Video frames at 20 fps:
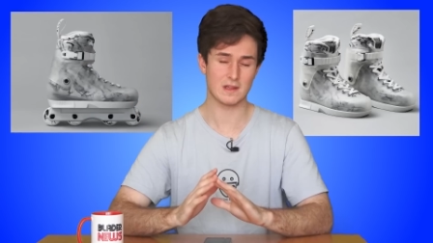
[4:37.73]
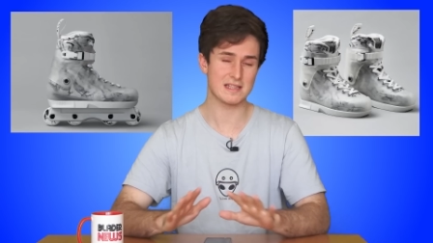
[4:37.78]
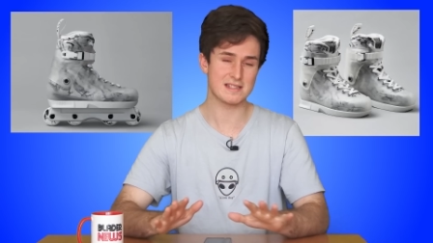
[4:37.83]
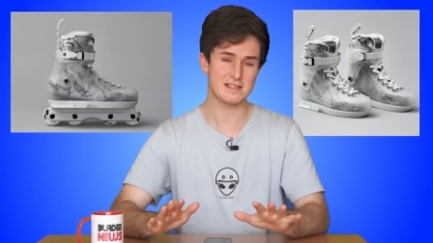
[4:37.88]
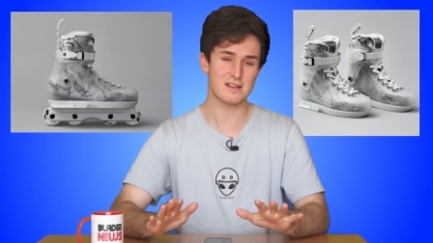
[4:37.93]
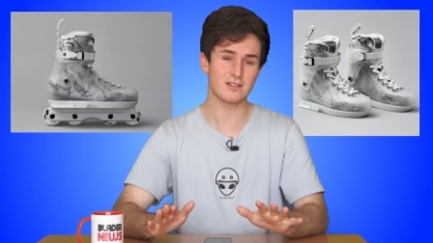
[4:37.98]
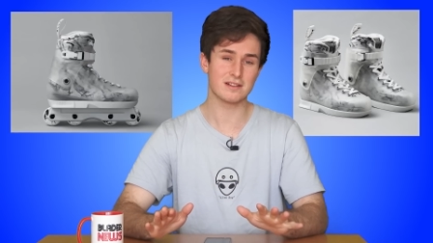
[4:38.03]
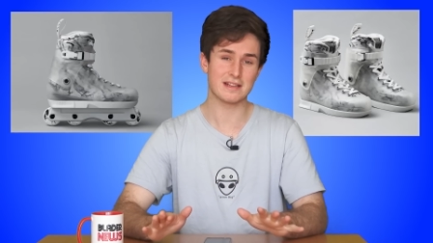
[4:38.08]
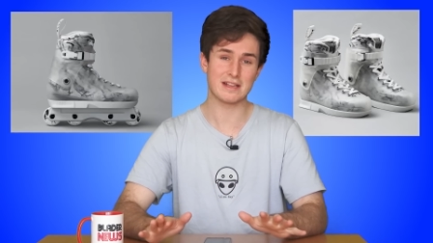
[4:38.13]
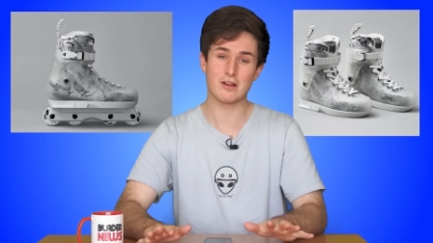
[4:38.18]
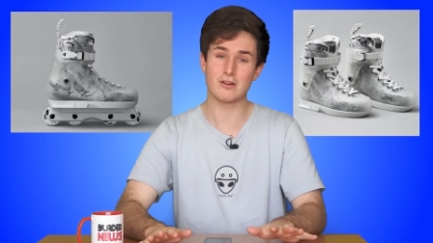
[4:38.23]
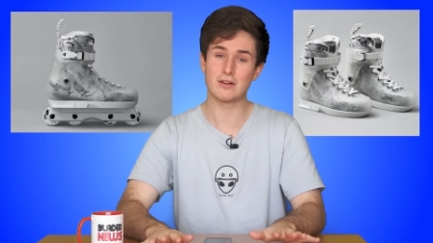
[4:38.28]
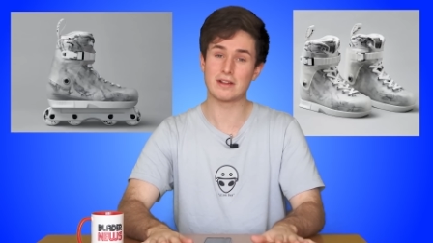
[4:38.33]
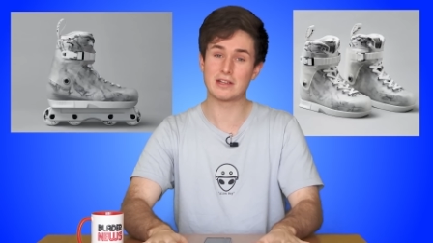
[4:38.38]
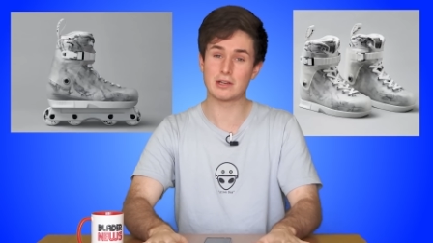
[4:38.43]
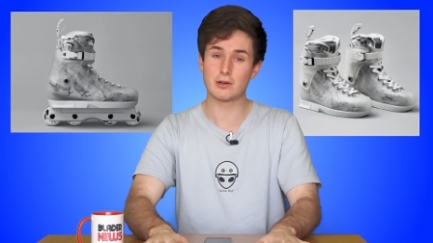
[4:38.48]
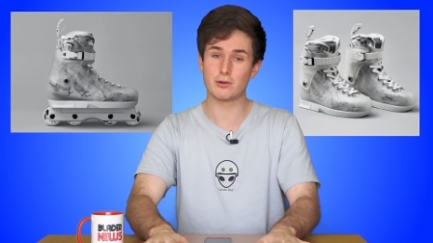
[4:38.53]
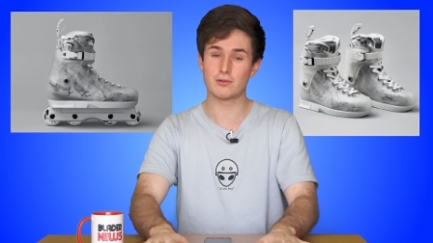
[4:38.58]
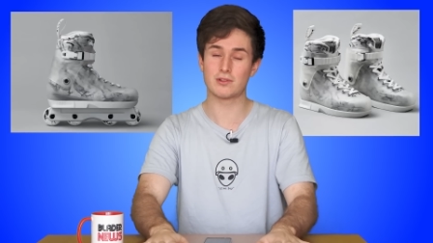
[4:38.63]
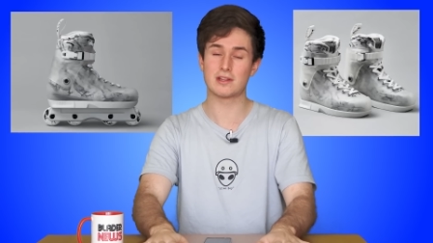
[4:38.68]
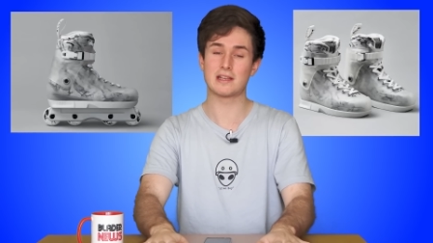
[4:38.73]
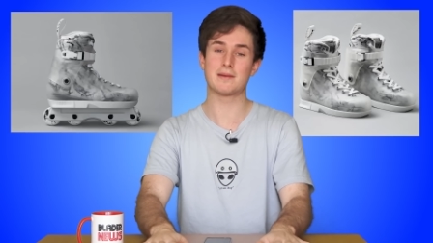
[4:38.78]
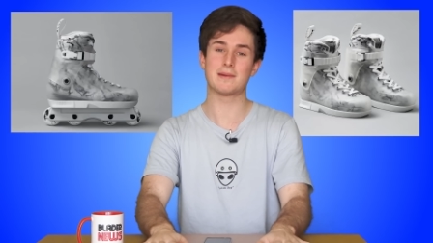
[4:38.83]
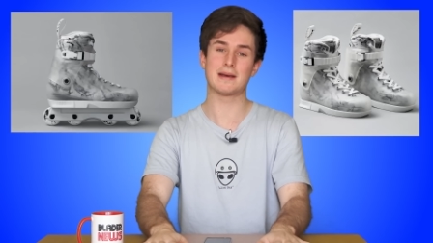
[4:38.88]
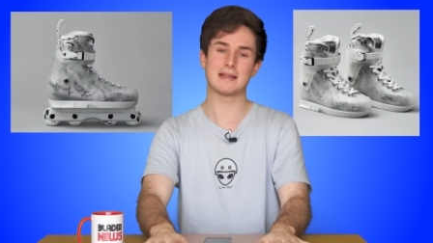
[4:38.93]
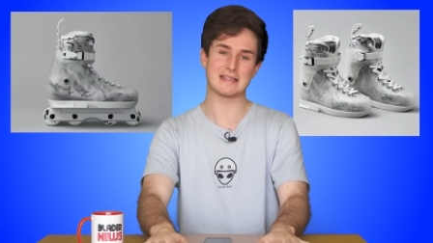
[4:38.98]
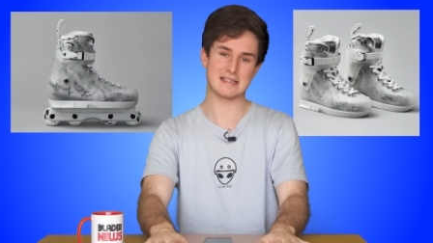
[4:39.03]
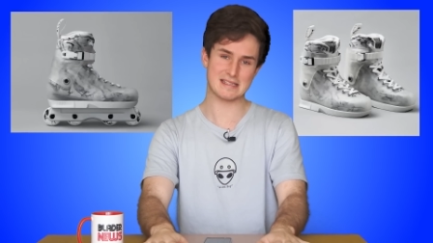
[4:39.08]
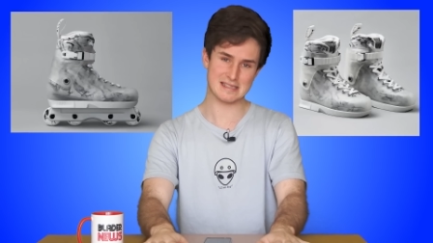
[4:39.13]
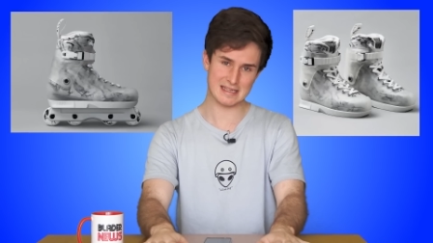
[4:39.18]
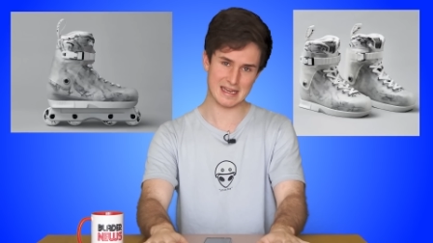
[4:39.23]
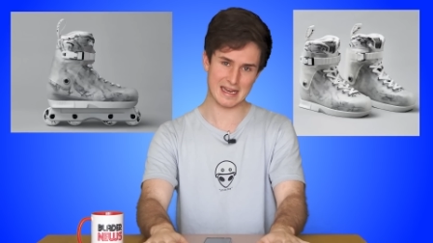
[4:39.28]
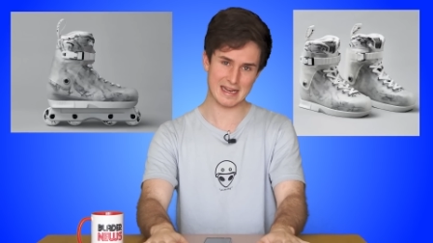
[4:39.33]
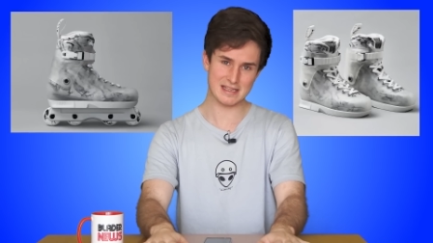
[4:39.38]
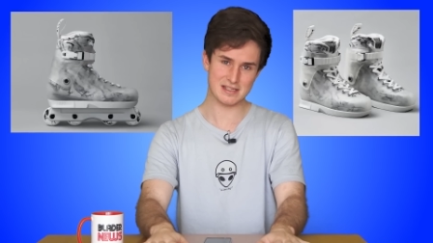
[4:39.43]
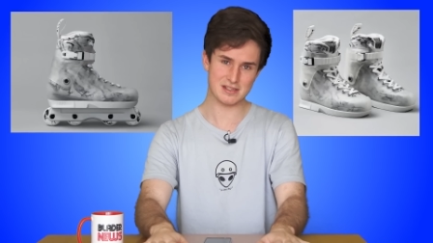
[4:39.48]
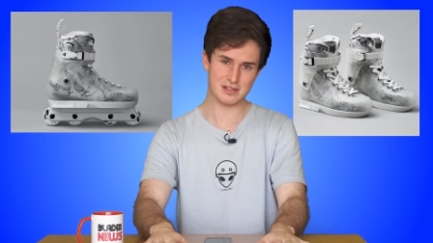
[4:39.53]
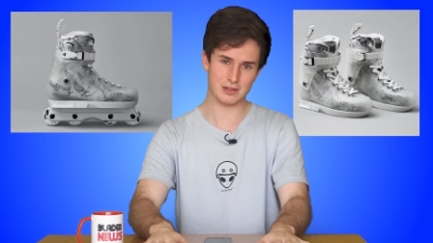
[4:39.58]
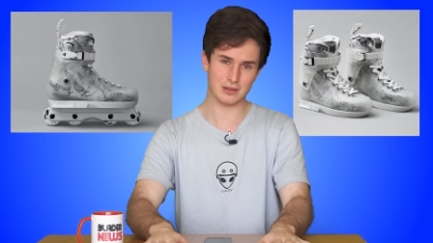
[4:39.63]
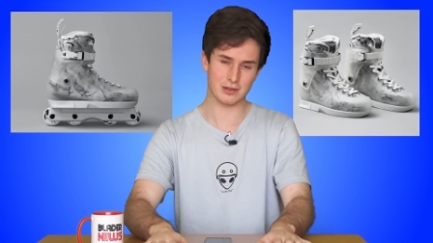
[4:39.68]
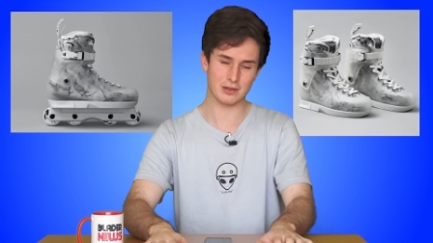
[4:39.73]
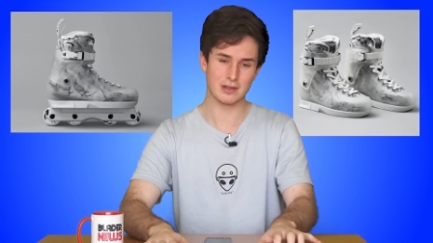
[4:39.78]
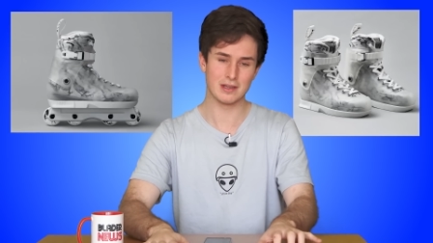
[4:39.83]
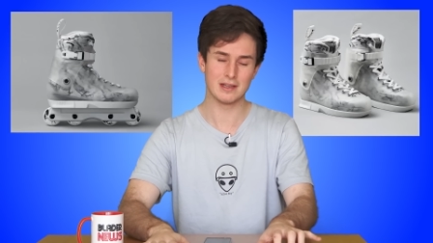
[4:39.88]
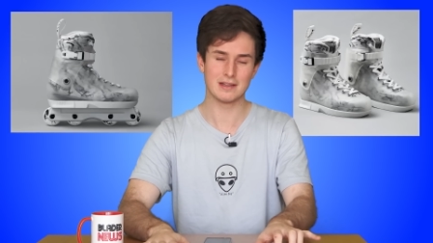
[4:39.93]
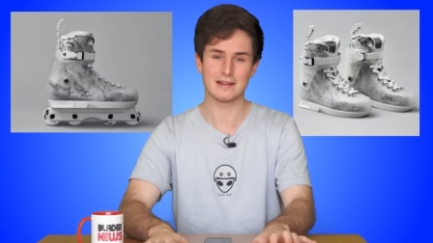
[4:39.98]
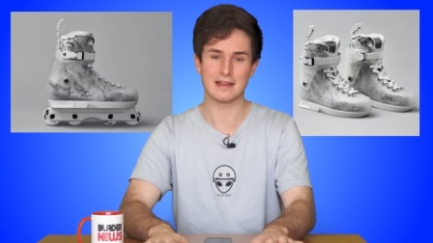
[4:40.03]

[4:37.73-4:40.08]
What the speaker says: That's not the only cool thing about these skates though.